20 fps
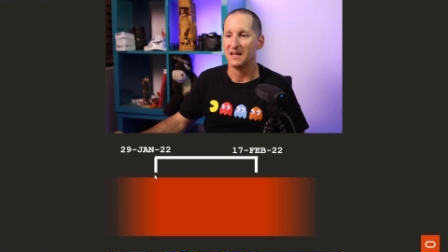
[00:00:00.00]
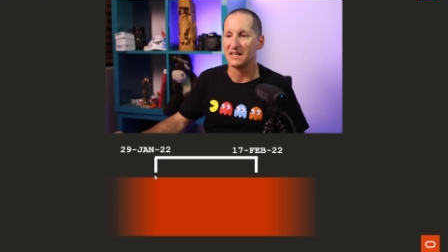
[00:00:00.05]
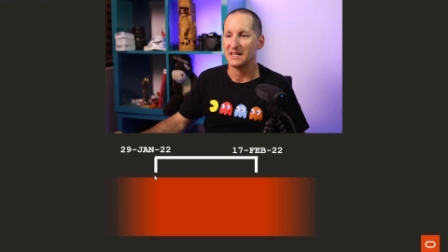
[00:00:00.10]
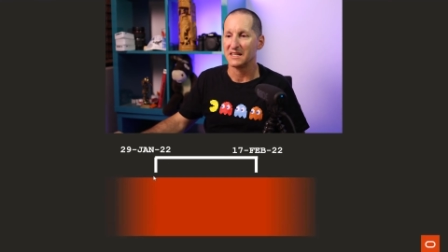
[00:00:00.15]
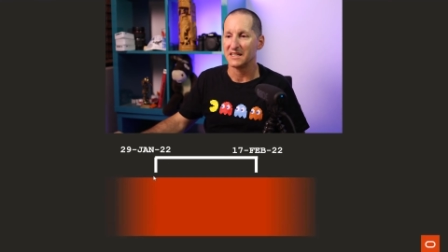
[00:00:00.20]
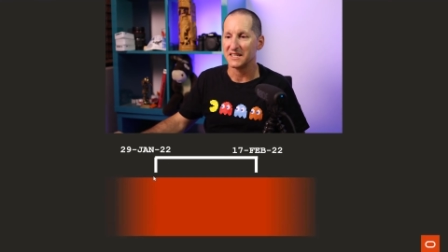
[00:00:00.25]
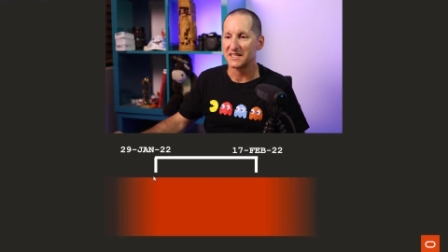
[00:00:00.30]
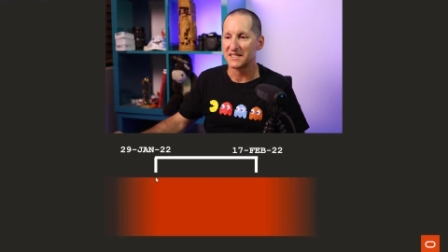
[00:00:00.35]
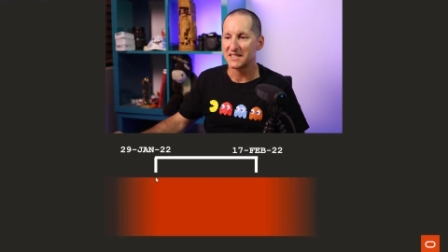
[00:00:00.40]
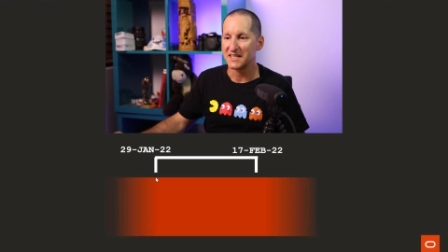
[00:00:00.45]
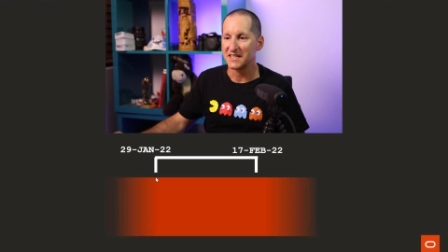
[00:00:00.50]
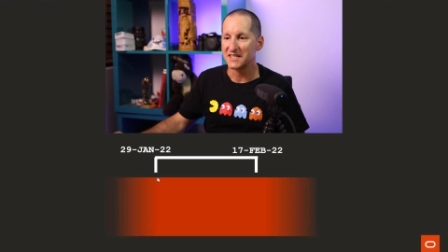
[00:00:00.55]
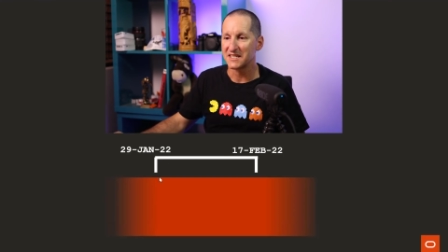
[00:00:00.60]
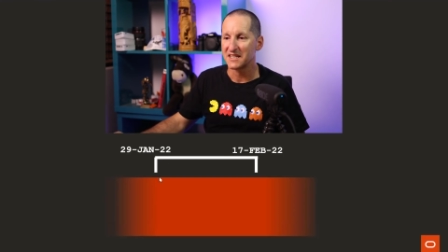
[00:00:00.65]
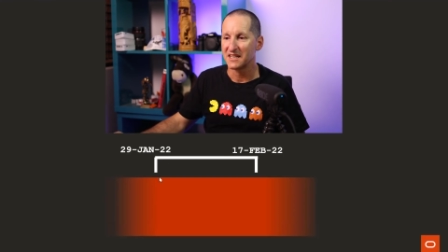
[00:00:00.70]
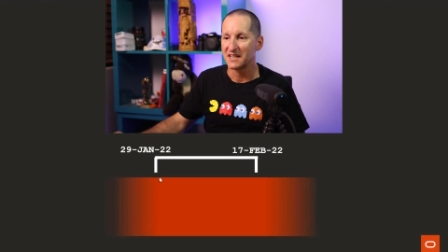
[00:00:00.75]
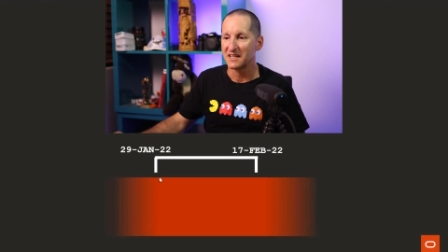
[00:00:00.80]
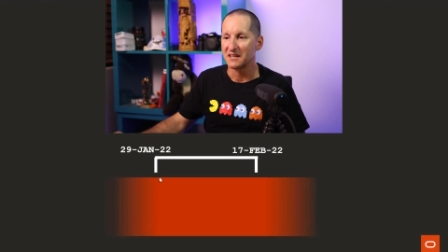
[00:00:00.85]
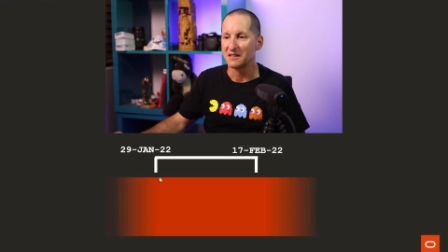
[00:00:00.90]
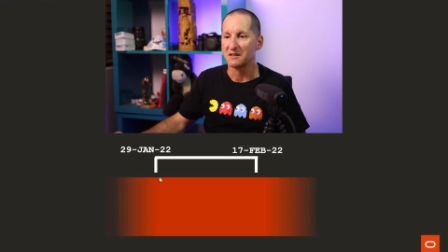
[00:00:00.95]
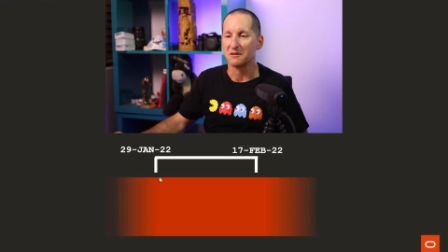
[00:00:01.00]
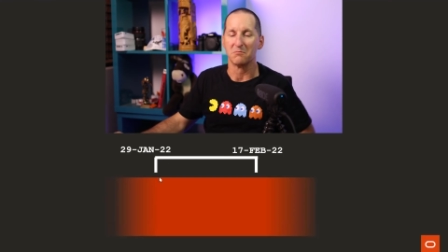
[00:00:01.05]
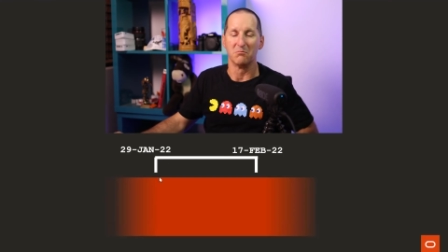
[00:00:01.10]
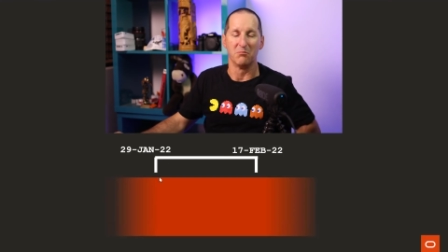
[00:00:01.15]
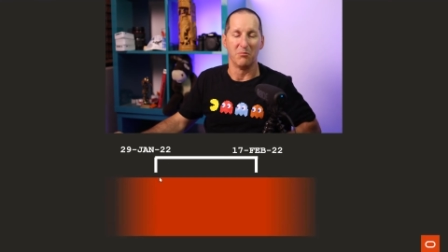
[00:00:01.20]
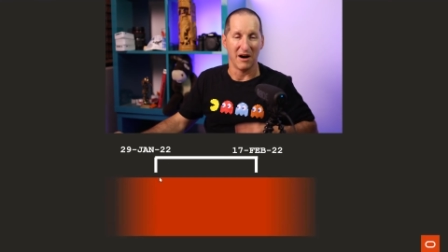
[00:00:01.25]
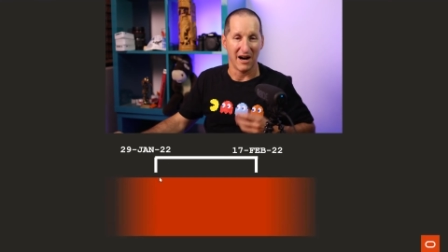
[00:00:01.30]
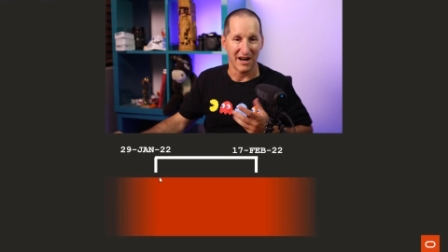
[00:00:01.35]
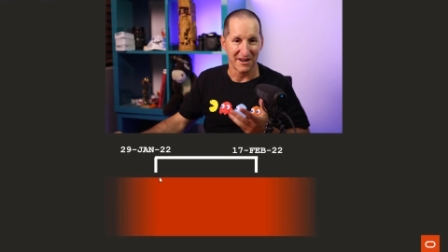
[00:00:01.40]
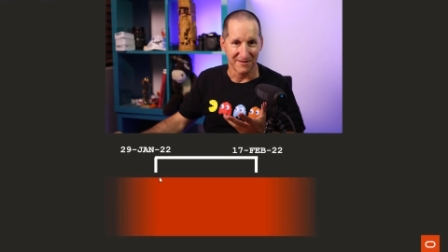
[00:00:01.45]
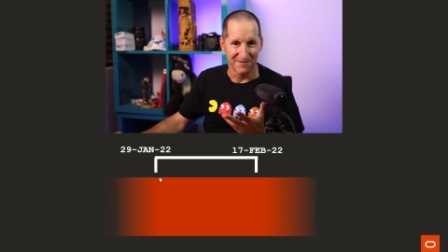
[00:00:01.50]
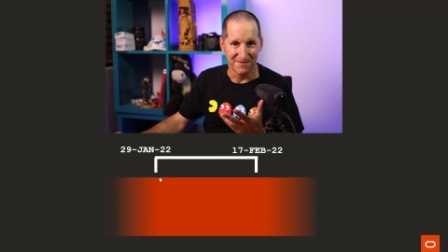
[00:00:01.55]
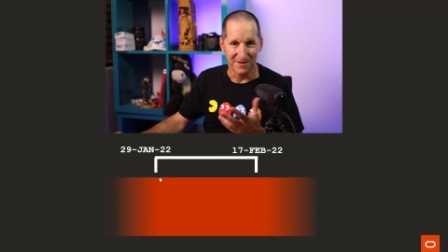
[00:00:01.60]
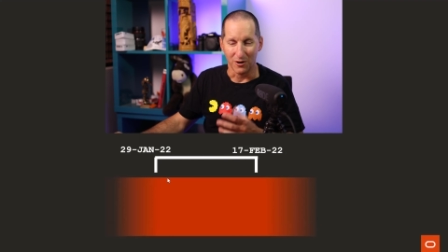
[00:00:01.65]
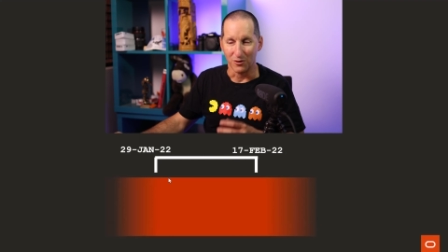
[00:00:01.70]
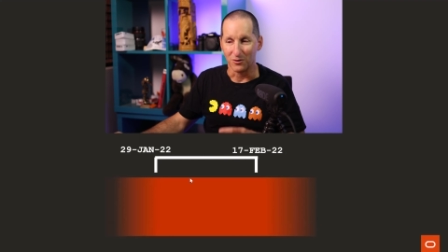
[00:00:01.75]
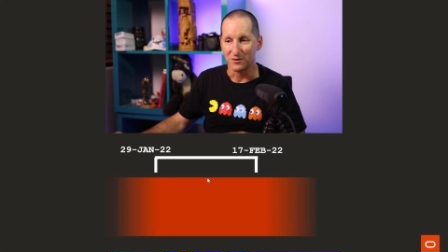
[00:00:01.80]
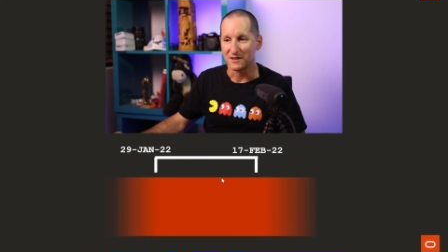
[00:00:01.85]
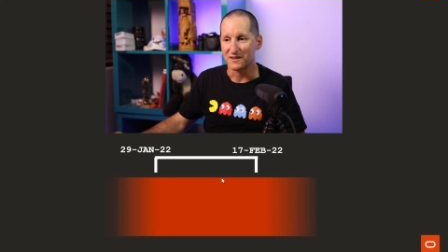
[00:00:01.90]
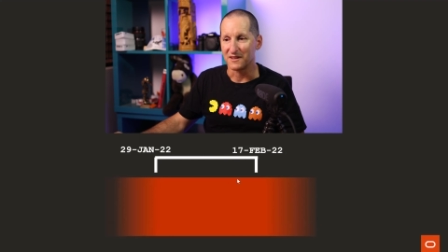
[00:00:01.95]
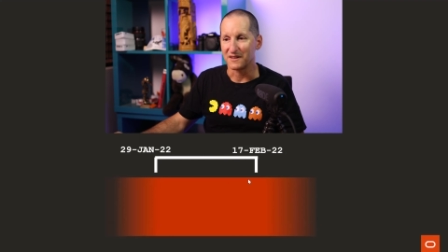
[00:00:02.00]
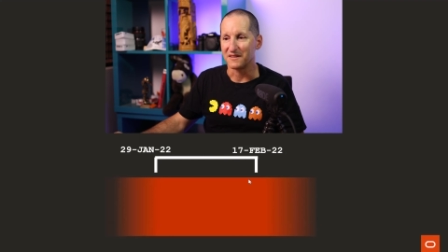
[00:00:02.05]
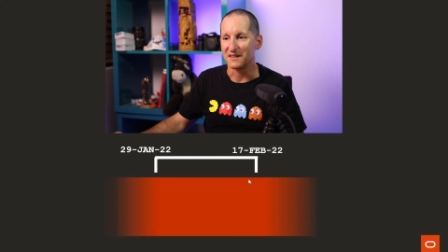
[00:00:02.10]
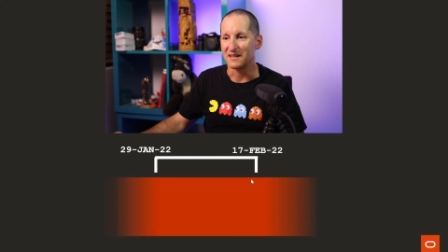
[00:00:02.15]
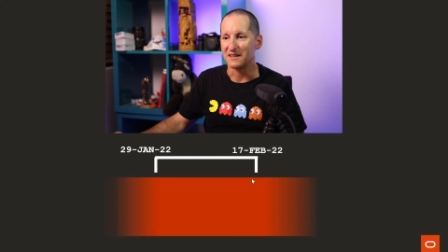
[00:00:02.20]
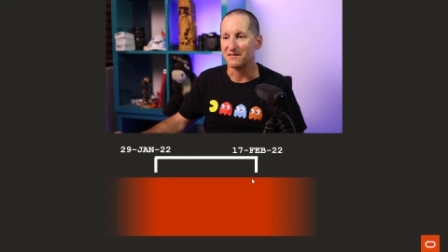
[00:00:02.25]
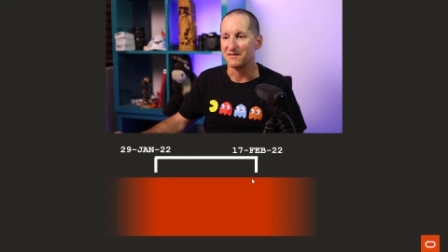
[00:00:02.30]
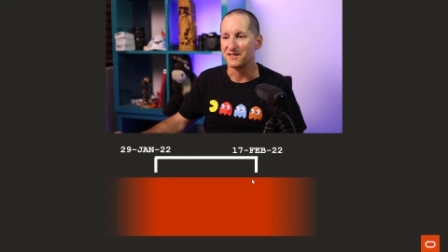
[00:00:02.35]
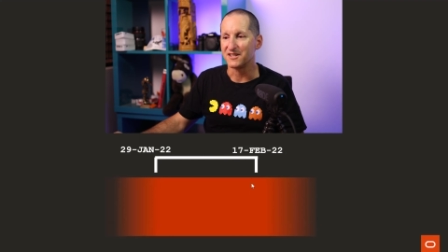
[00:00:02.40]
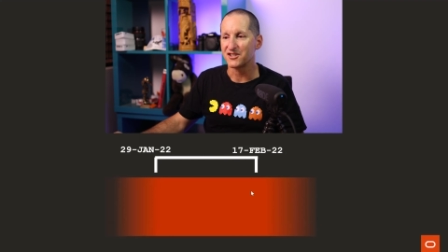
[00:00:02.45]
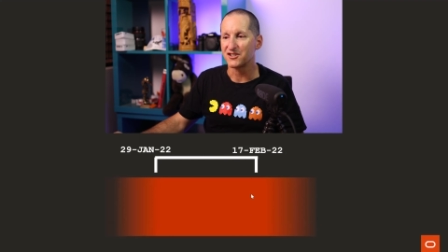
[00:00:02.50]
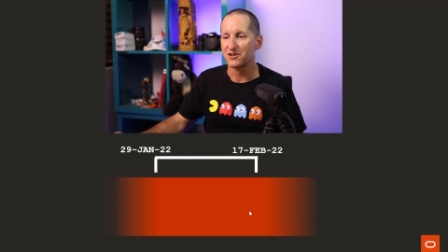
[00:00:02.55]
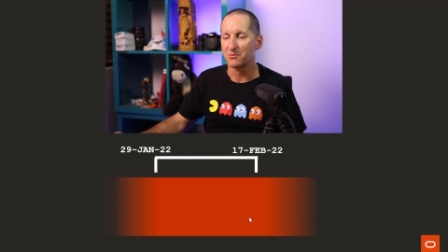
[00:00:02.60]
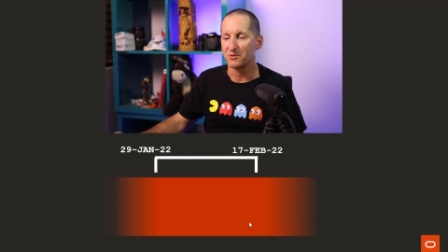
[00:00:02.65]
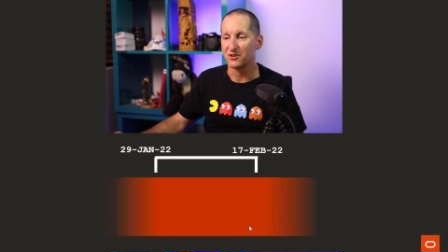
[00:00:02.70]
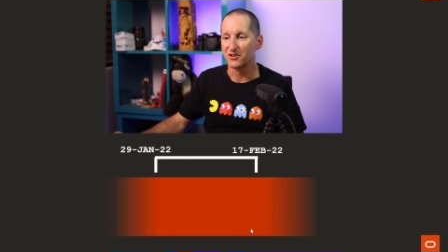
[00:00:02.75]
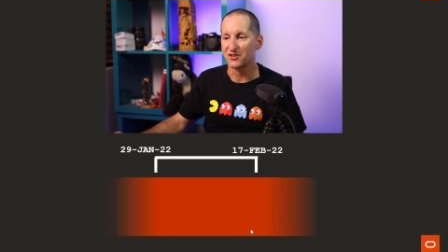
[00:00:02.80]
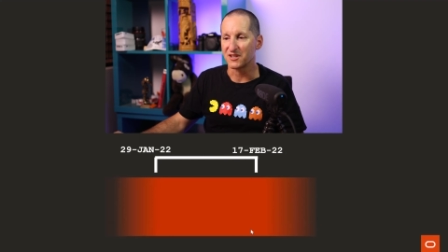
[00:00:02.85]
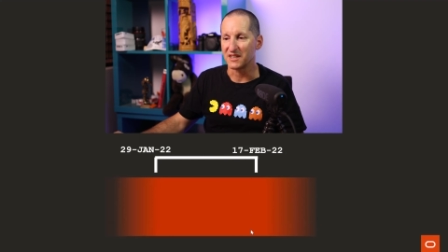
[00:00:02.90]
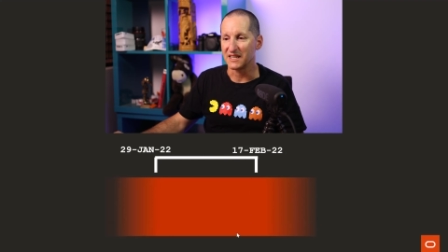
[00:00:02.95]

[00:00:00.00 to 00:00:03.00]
it says by default that the distribution